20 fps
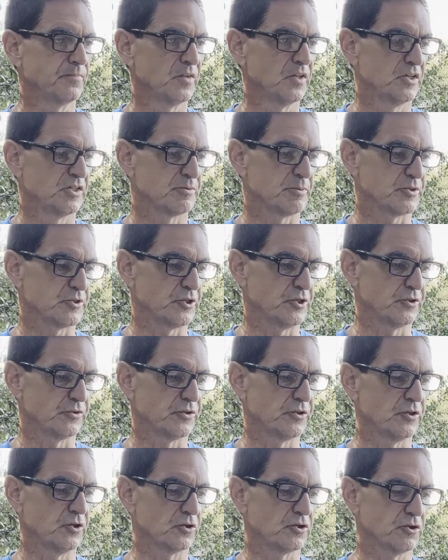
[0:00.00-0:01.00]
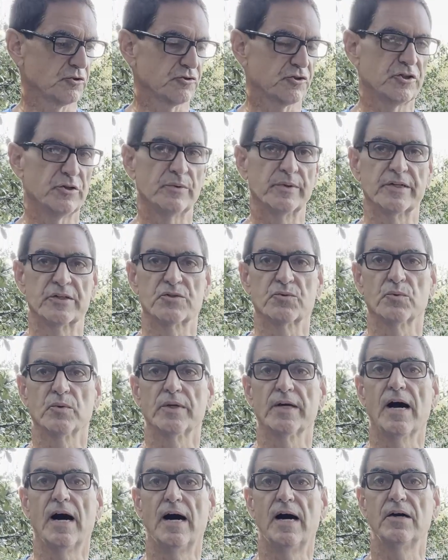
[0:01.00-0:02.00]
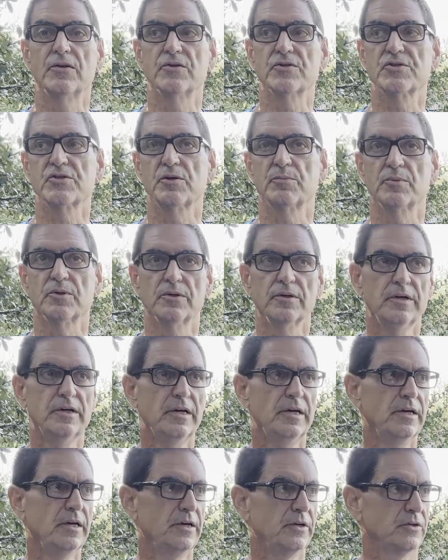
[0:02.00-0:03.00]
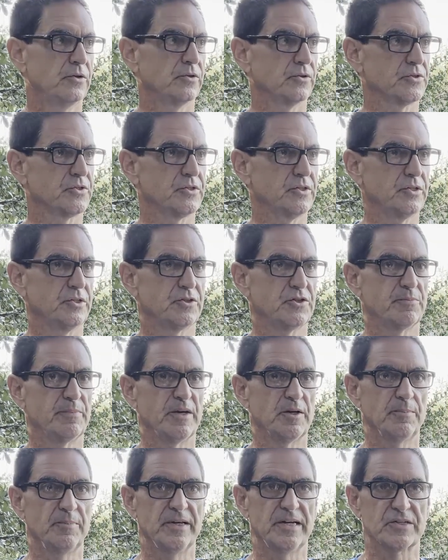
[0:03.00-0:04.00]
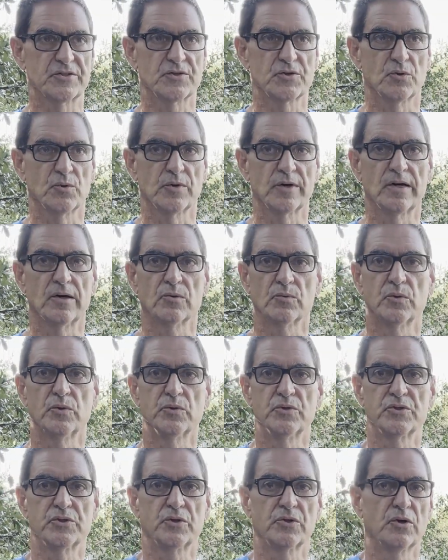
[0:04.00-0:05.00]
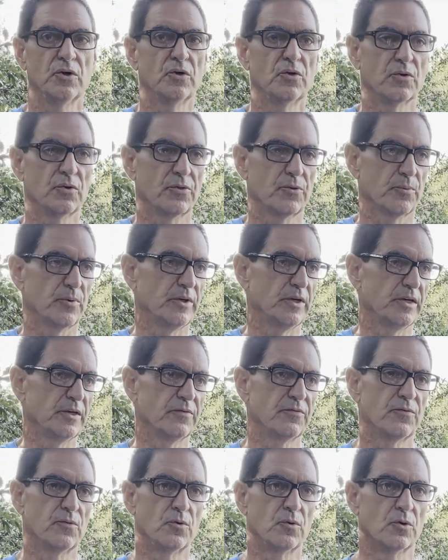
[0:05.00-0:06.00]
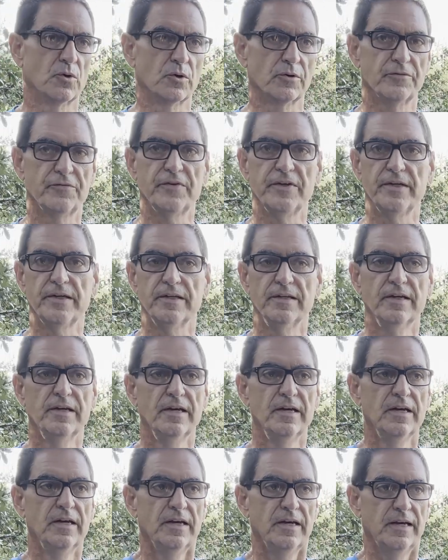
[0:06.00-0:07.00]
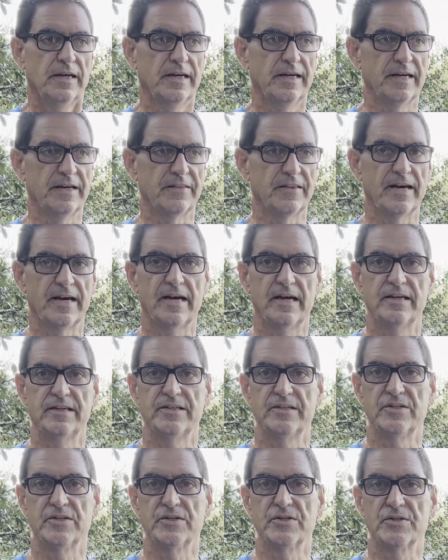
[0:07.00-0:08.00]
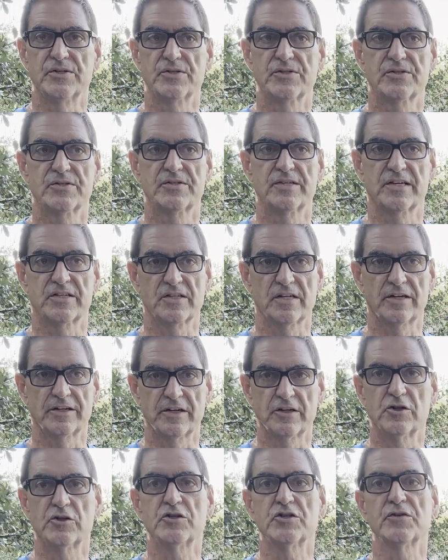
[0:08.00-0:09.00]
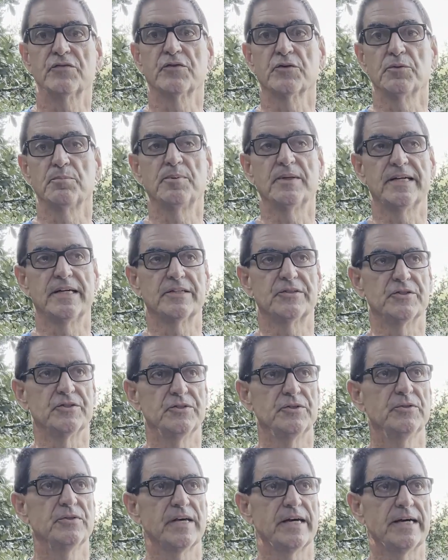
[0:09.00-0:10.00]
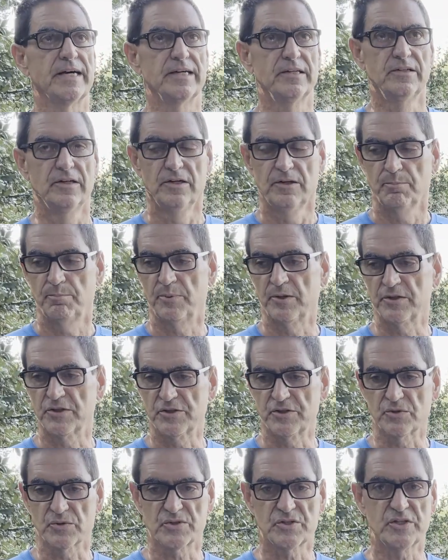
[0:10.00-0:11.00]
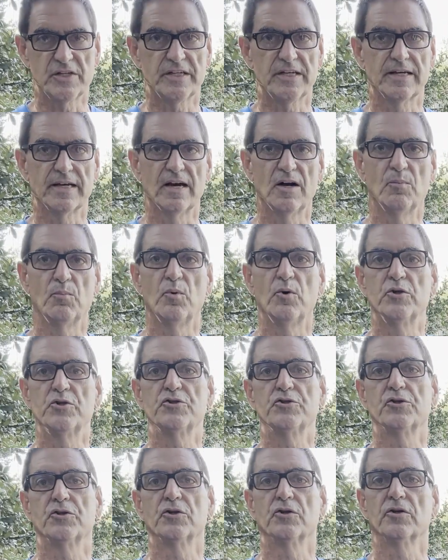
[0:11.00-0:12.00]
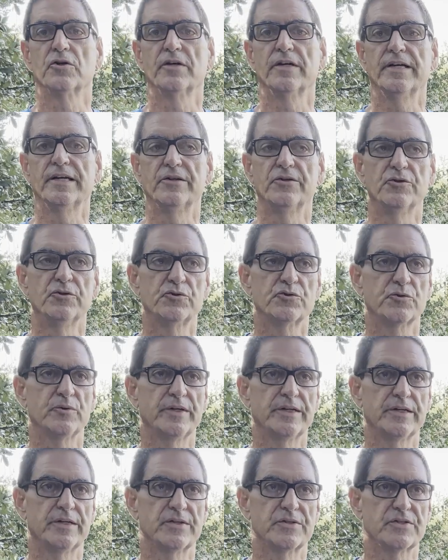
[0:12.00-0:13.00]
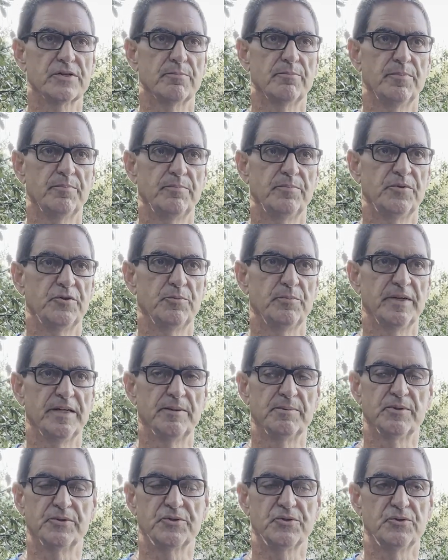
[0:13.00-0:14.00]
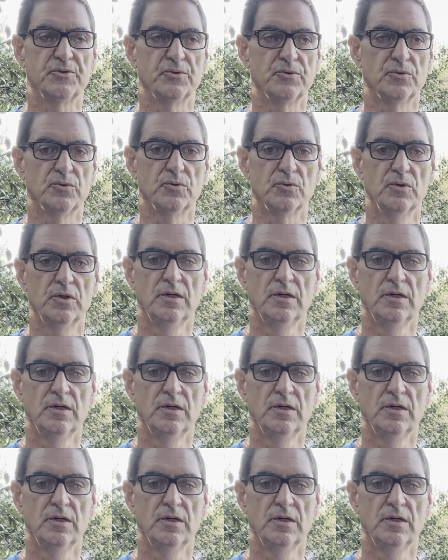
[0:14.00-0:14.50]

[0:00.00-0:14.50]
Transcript: especially here in the hill country where it gets really hot in the summer, you'll see tomato plants throwing out roots that go 3-4 feet, and that takes a lot of energy for the plant to do that. But it's seeking out moisture and nutrients, and to be able to